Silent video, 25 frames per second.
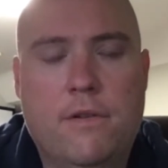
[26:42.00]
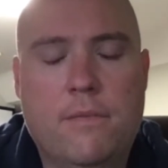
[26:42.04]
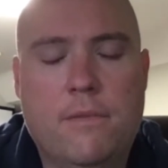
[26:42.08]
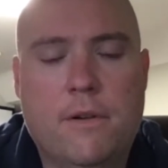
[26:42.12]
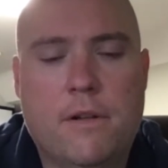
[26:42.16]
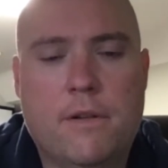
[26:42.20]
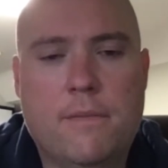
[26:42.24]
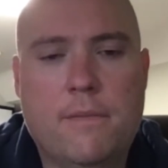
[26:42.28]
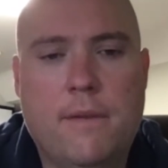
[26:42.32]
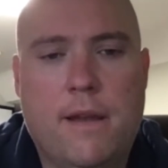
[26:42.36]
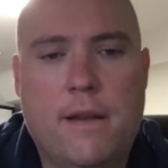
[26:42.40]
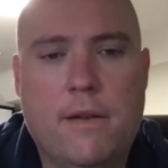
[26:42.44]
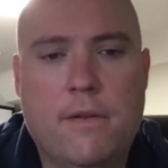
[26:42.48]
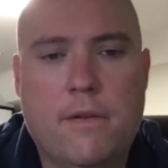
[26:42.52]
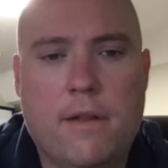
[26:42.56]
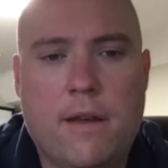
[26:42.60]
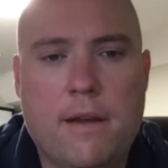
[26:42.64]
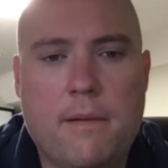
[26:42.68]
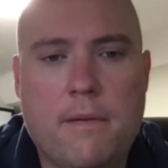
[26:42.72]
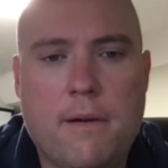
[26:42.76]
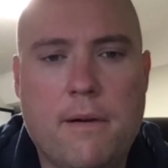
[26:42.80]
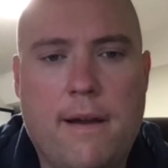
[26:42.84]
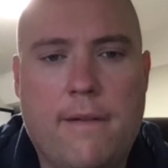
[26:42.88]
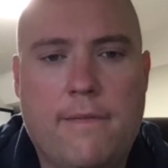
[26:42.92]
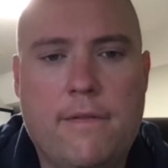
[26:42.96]
having to do too
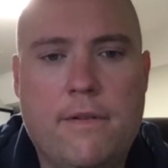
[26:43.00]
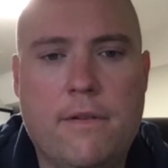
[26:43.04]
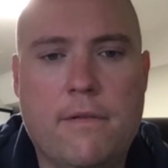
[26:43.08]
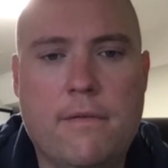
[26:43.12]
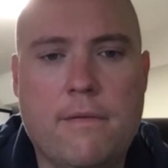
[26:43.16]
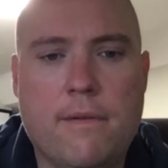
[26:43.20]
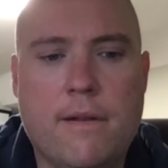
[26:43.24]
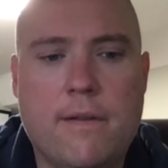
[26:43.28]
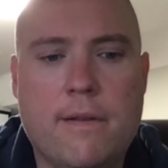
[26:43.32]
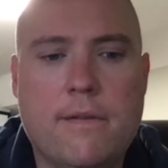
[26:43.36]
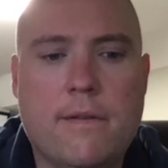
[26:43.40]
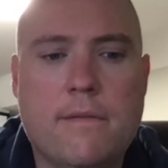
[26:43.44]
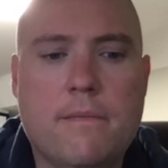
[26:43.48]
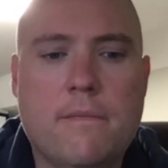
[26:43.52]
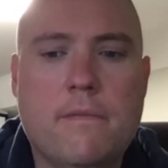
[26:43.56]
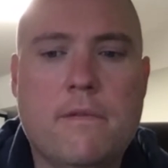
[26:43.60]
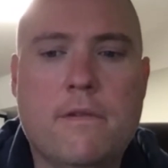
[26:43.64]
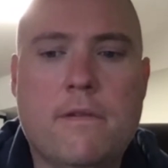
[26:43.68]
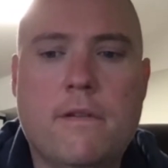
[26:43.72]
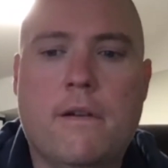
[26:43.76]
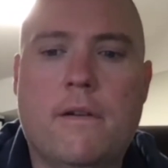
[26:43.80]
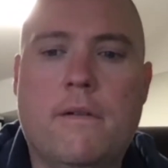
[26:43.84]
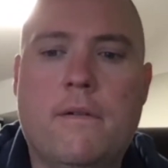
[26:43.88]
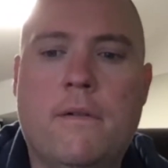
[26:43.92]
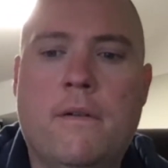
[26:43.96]
much manual labor after
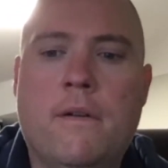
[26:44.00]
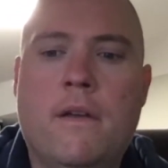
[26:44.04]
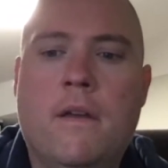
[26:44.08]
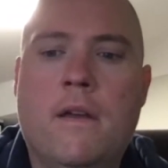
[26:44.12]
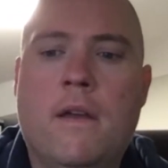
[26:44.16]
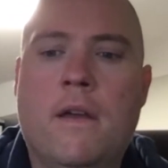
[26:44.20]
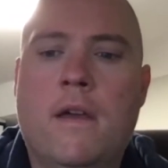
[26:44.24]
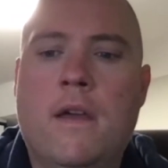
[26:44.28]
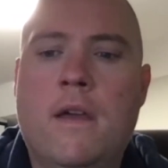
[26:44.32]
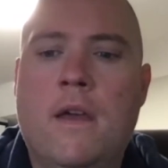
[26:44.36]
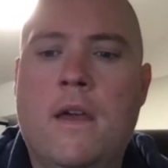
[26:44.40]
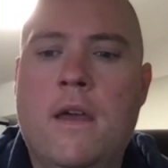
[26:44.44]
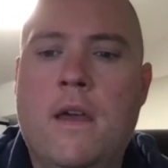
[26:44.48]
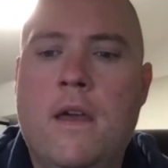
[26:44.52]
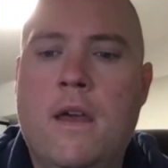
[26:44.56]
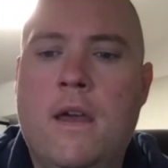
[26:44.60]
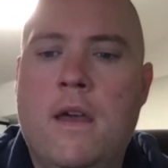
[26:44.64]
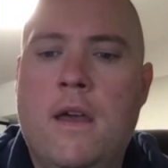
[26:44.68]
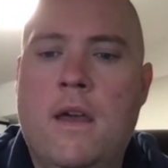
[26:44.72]
you rinse them. So